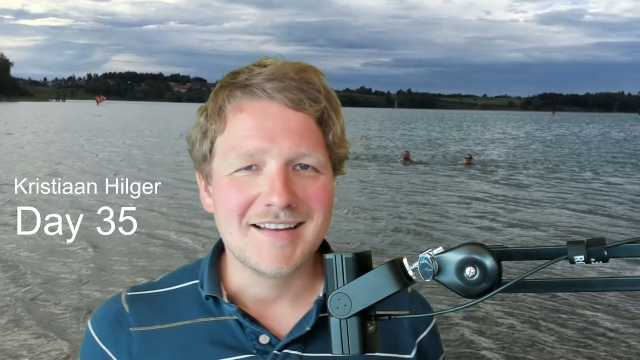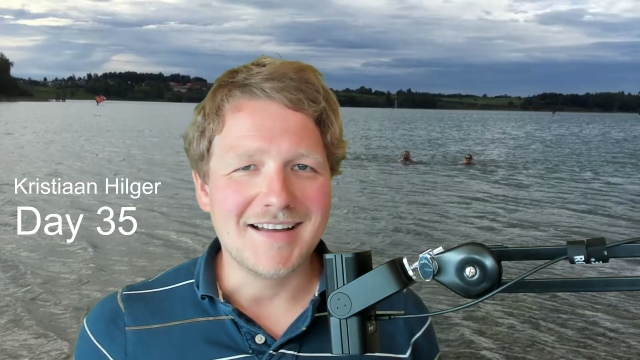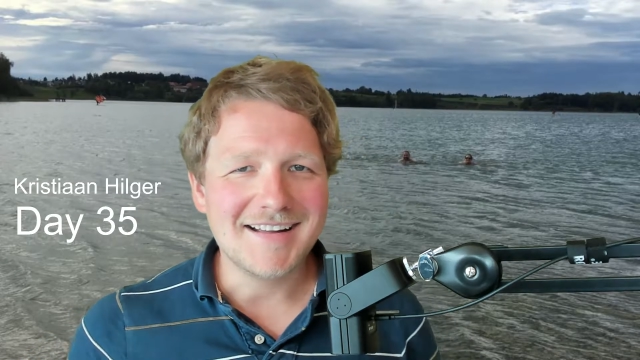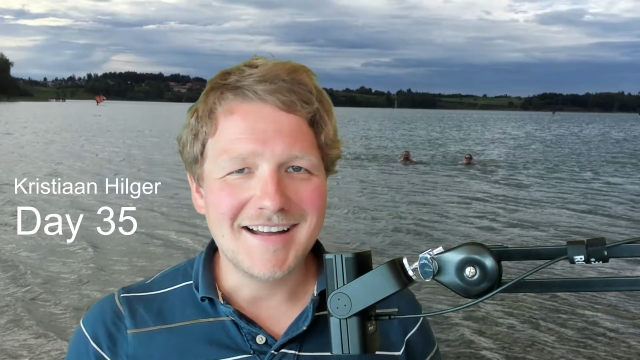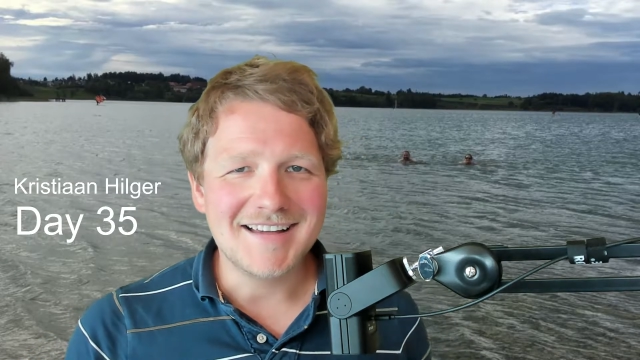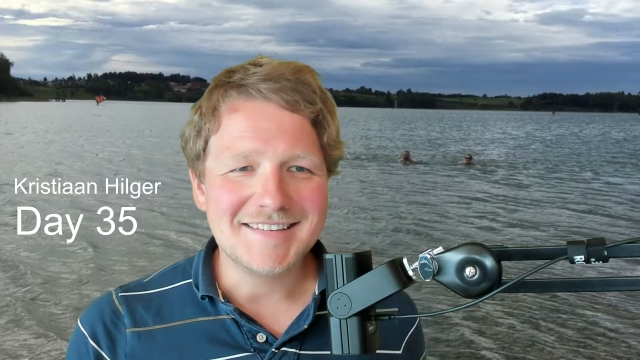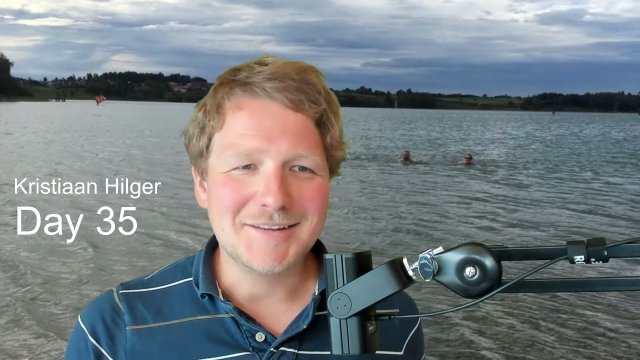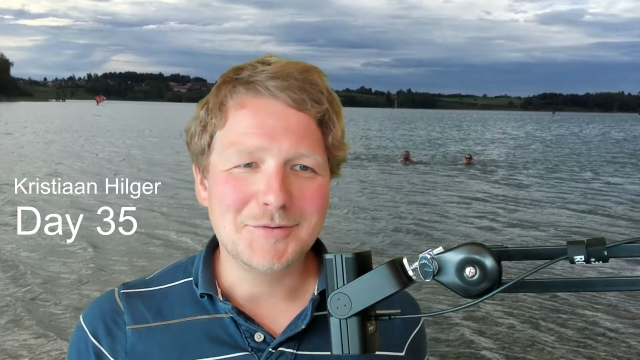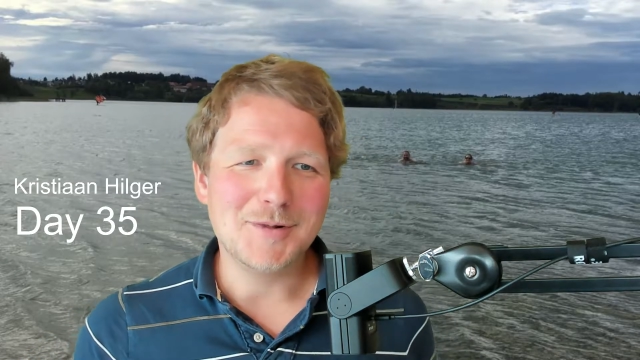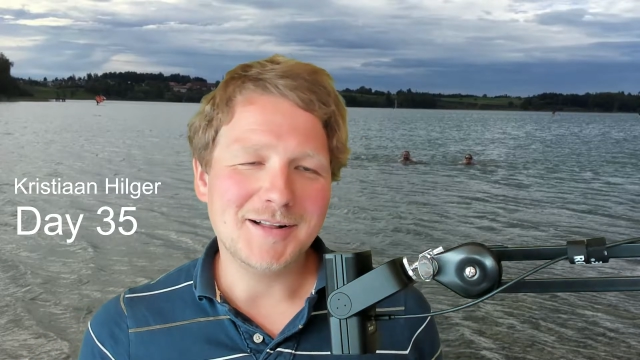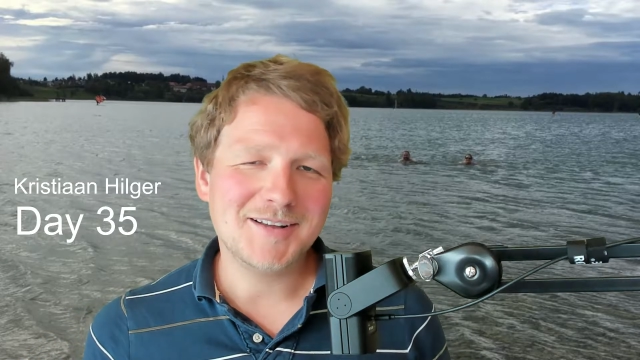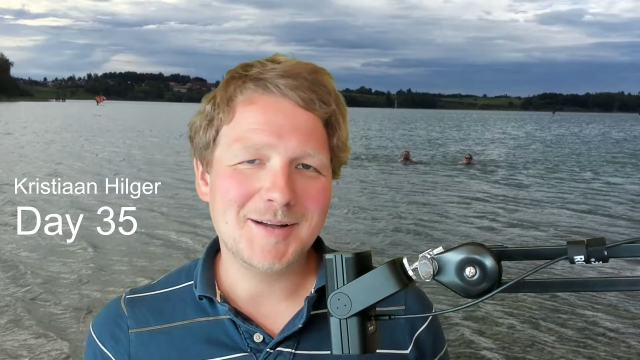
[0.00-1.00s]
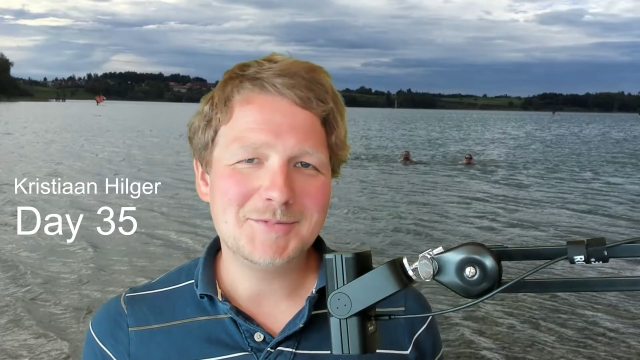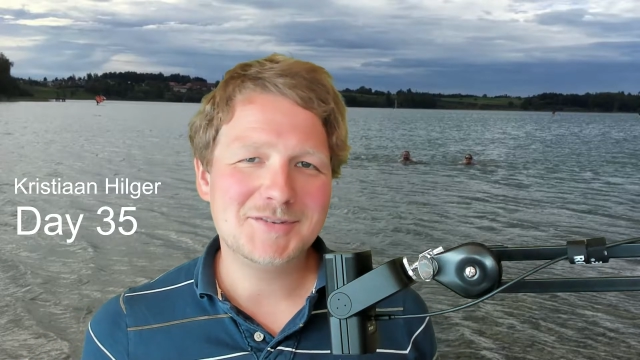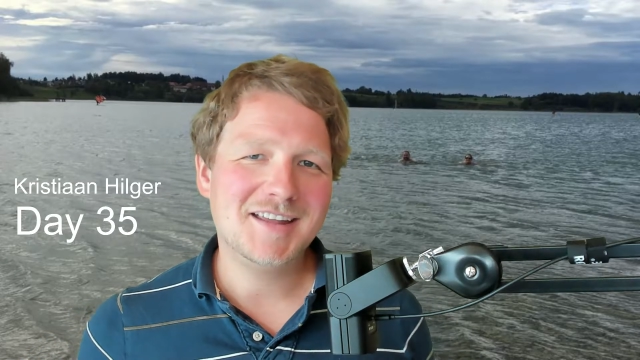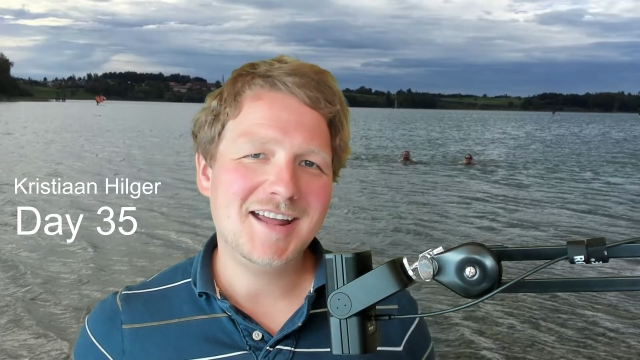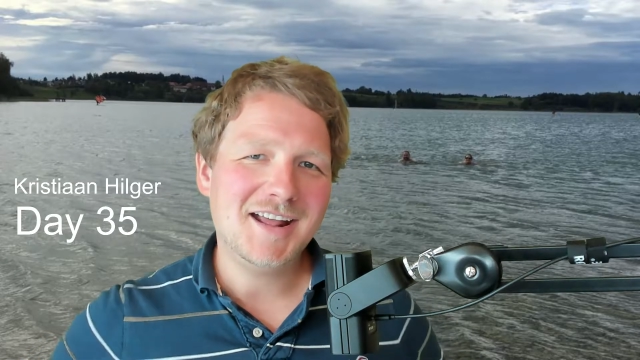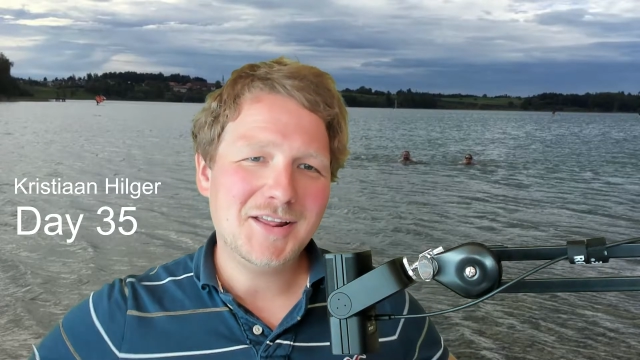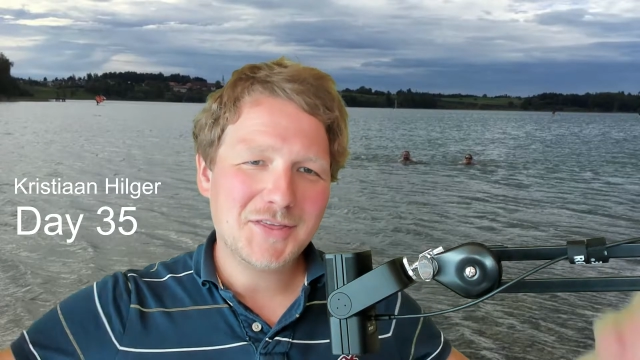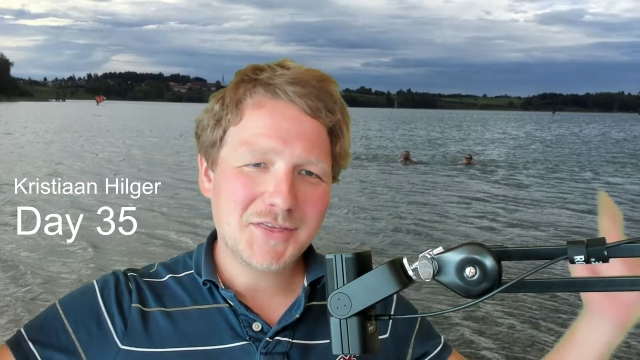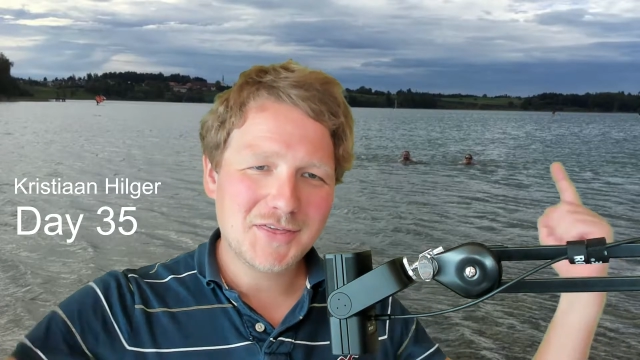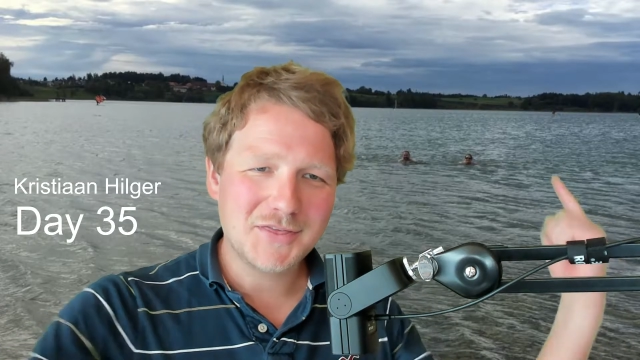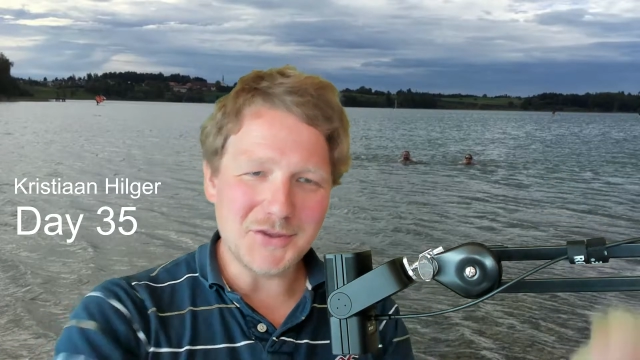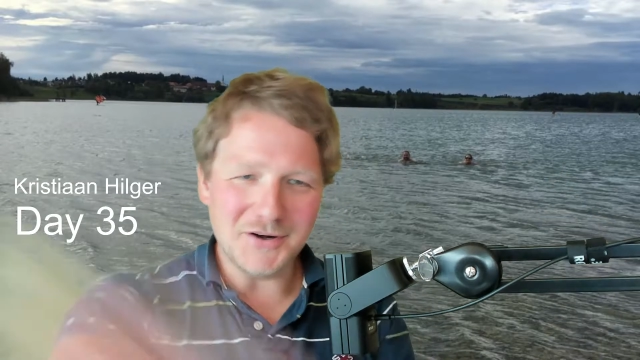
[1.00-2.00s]
Hi guys, and welcome to day
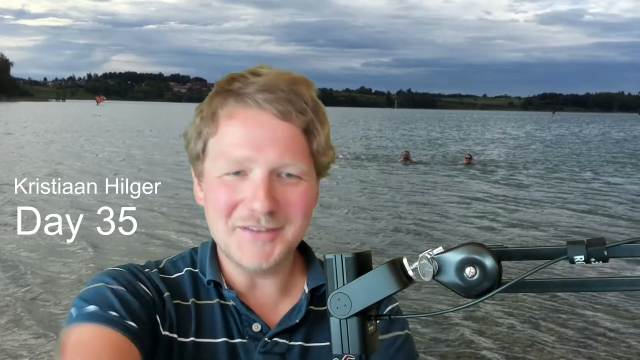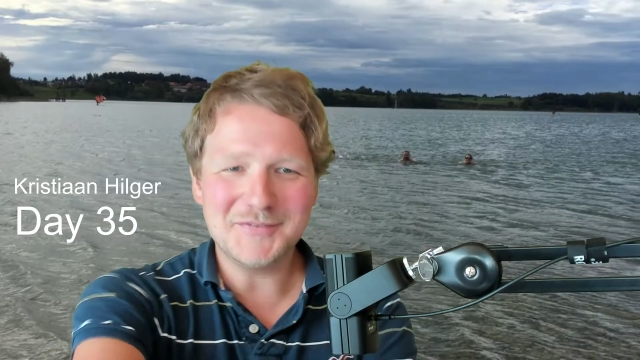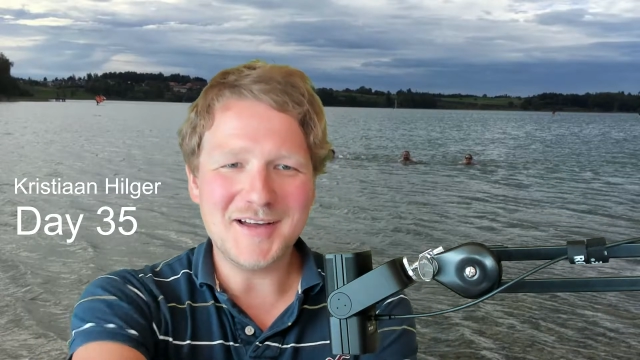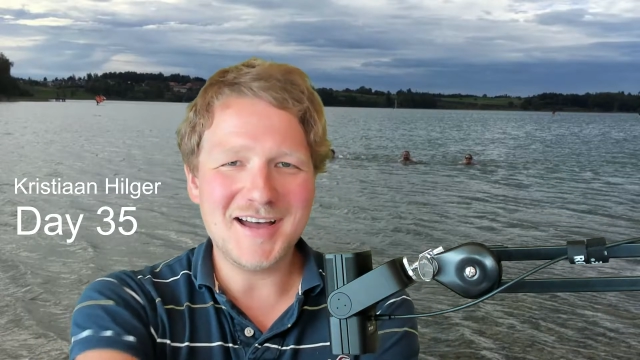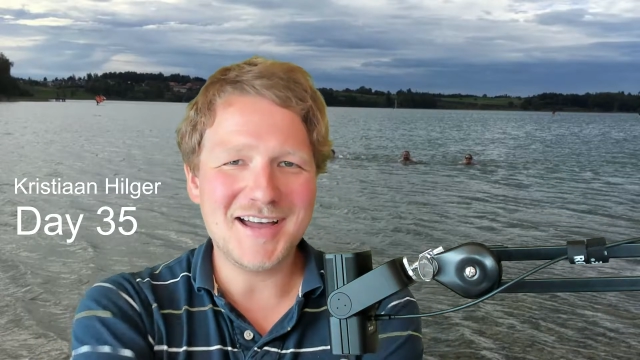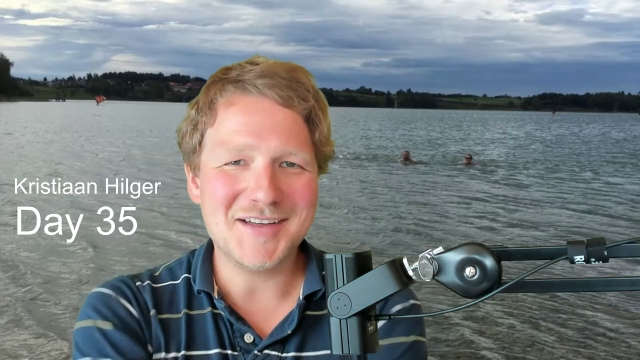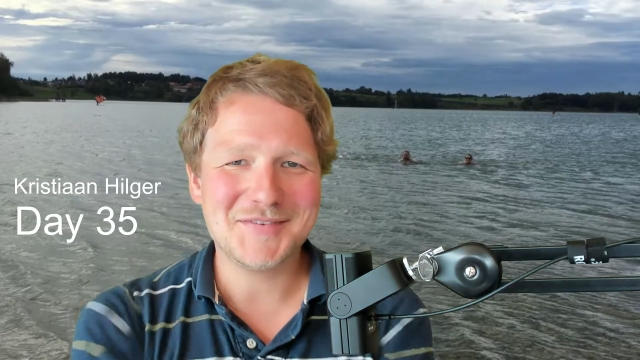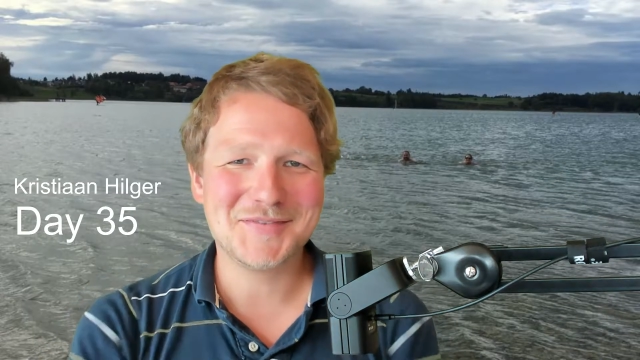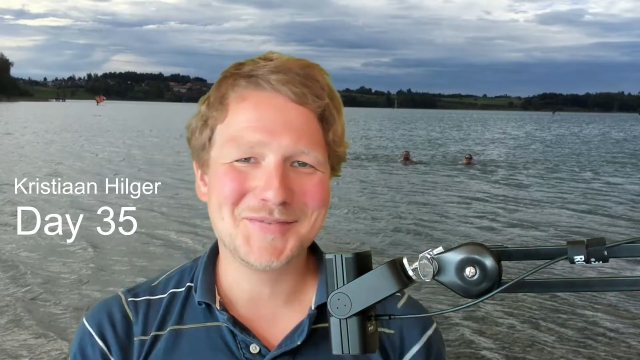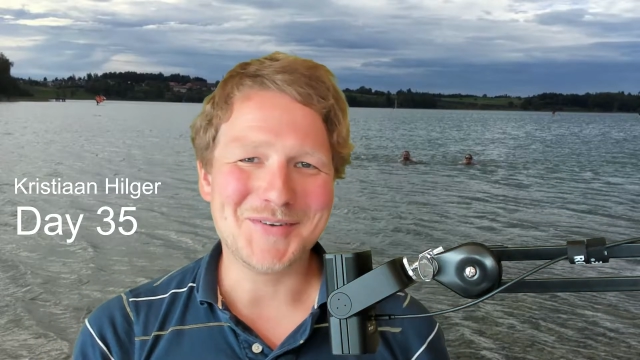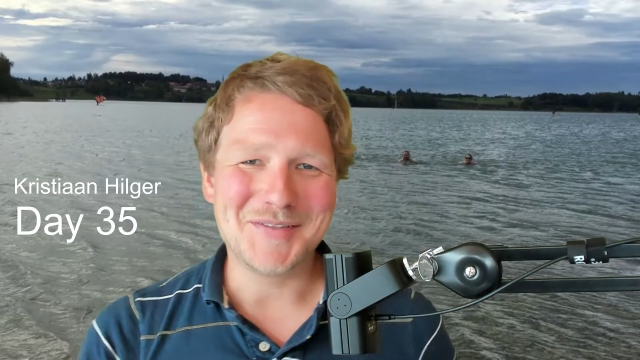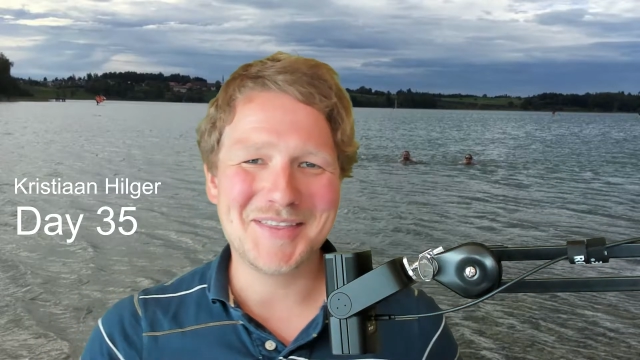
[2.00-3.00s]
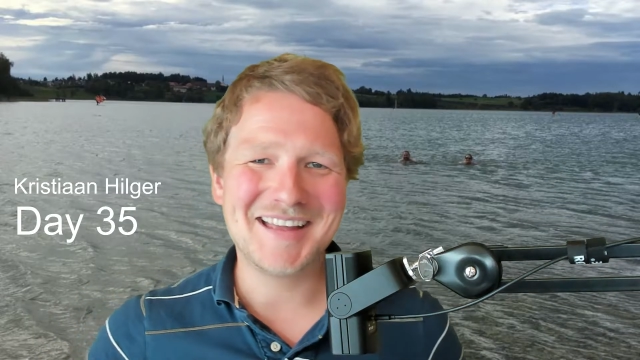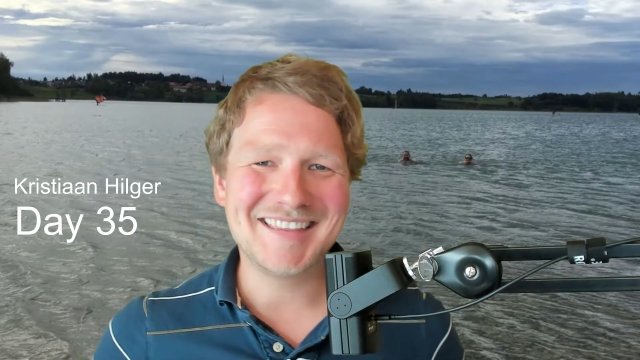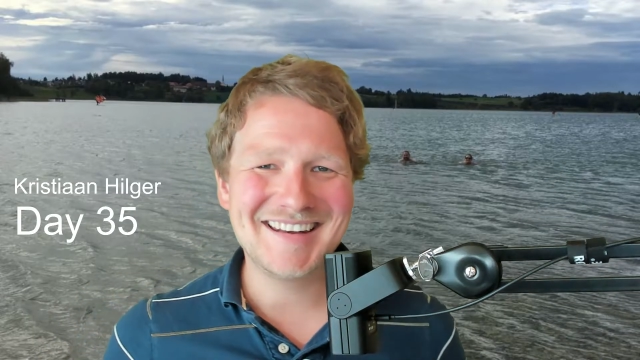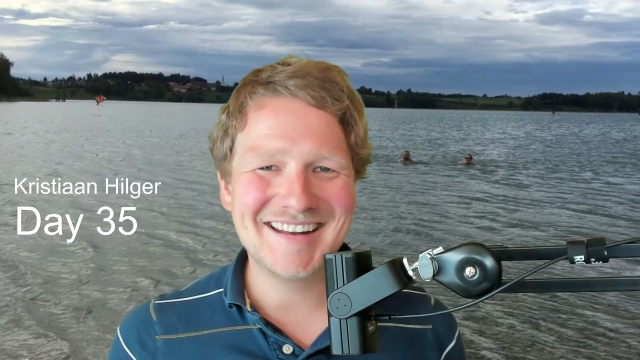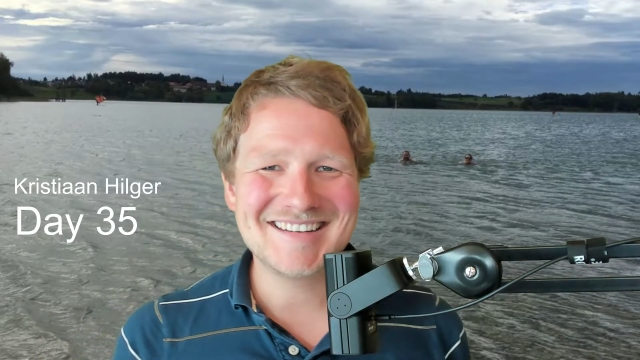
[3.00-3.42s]
thirty-five of the ninety day